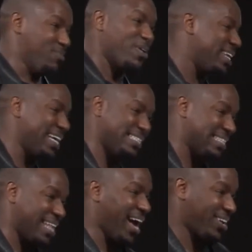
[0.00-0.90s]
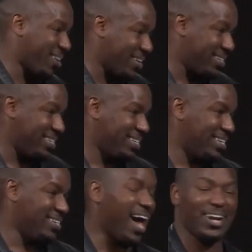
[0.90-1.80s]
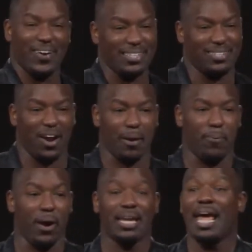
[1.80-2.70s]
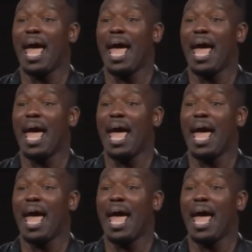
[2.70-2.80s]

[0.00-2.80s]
really isn't that good. Not a great starting point.